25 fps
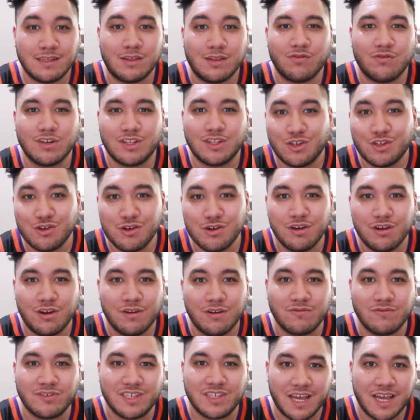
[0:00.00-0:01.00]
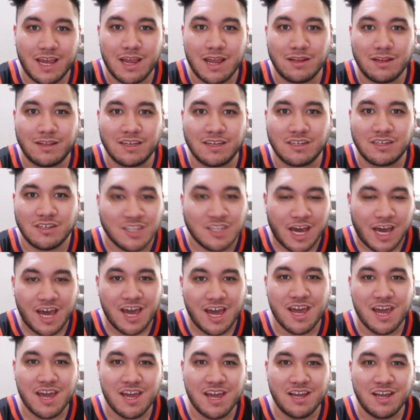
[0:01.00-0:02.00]
The Return of Xander
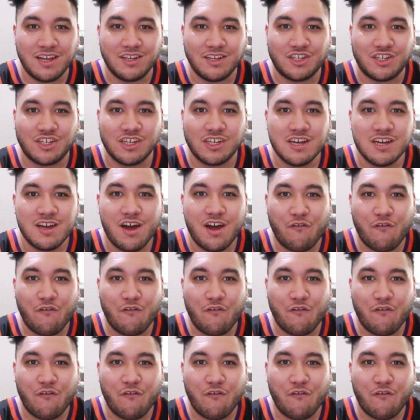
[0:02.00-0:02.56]
Cage,